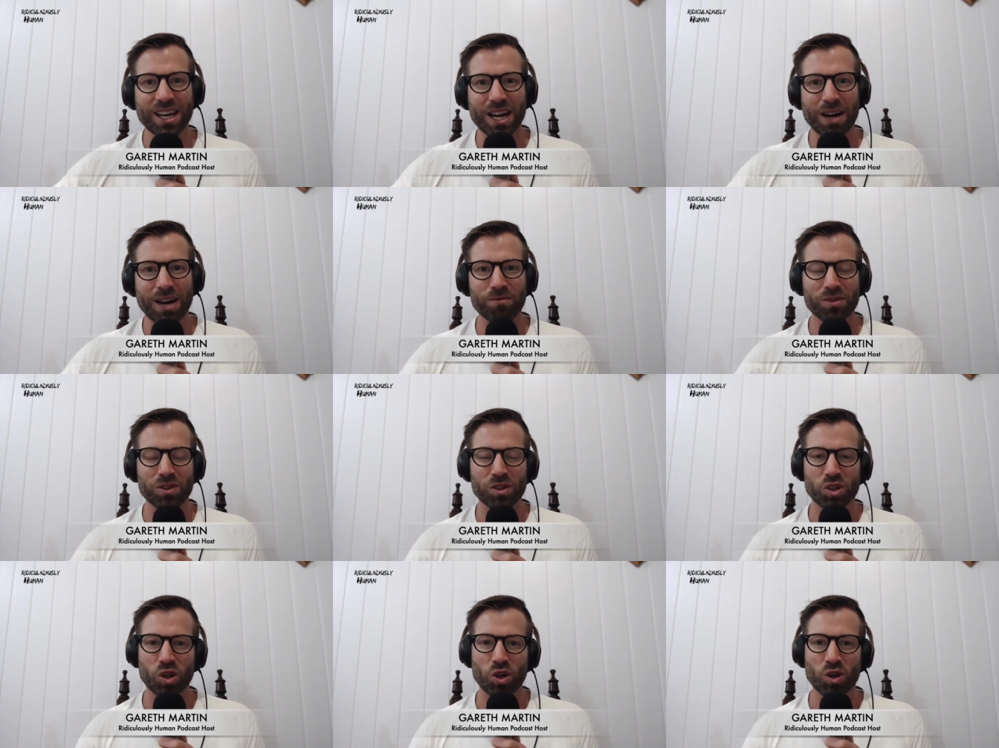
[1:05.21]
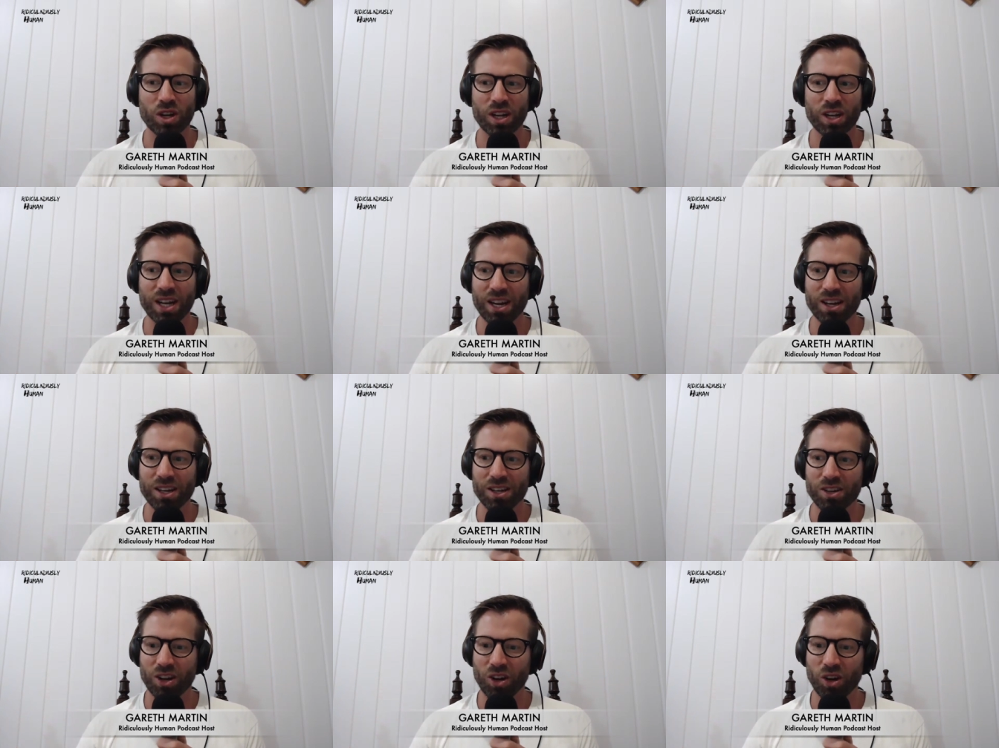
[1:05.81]
comfort zone and,
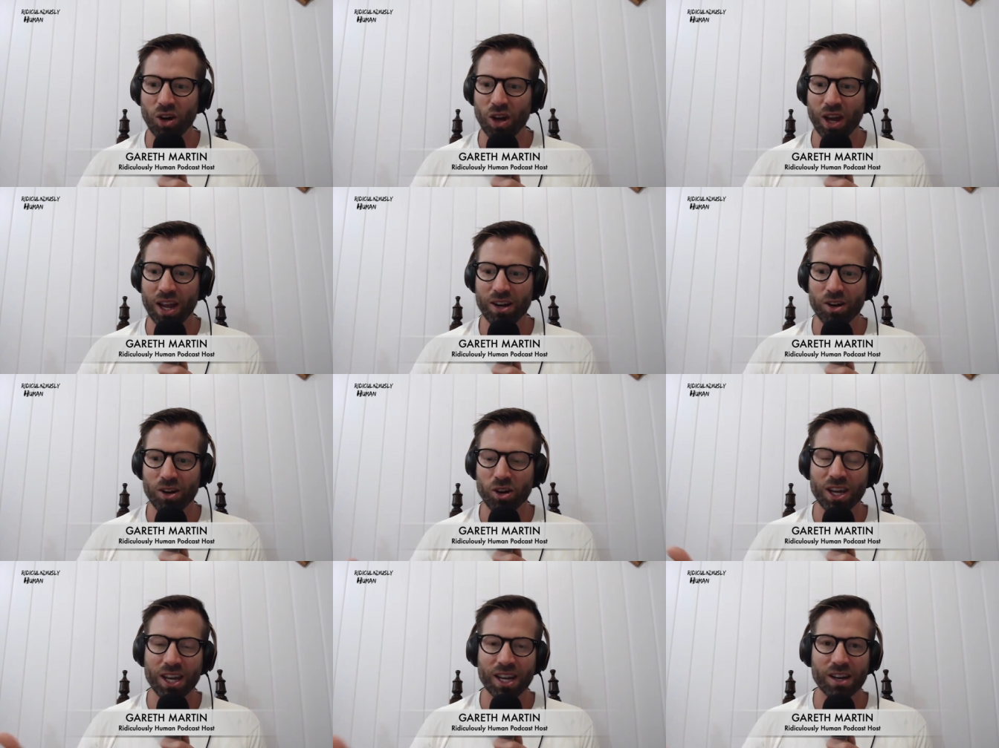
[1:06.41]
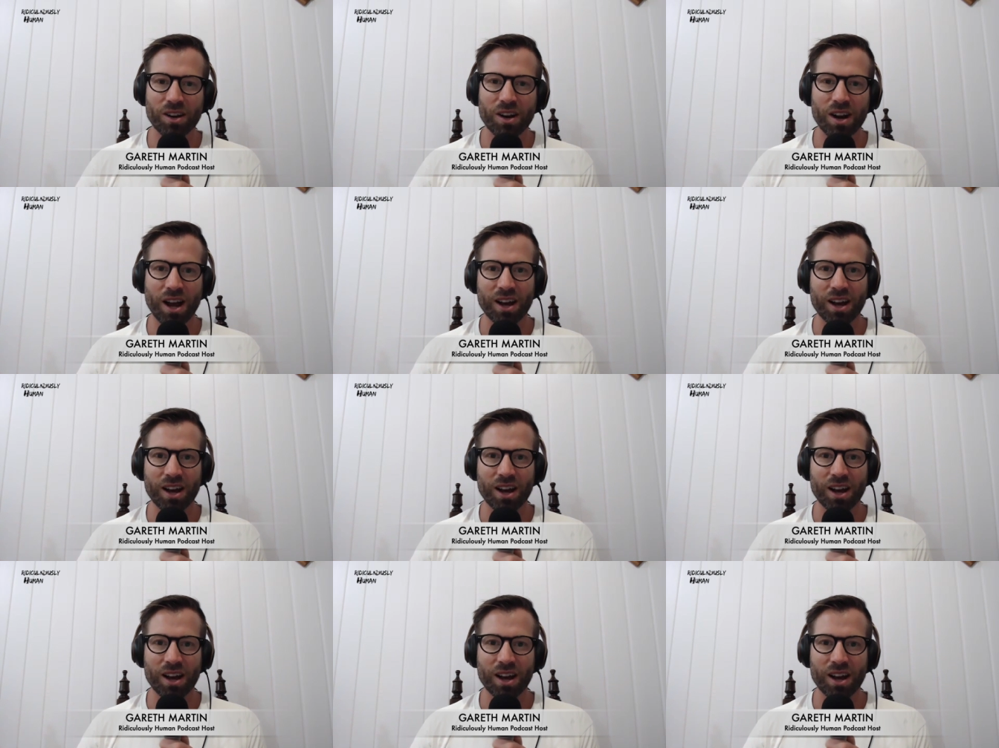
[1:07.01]
and, and look at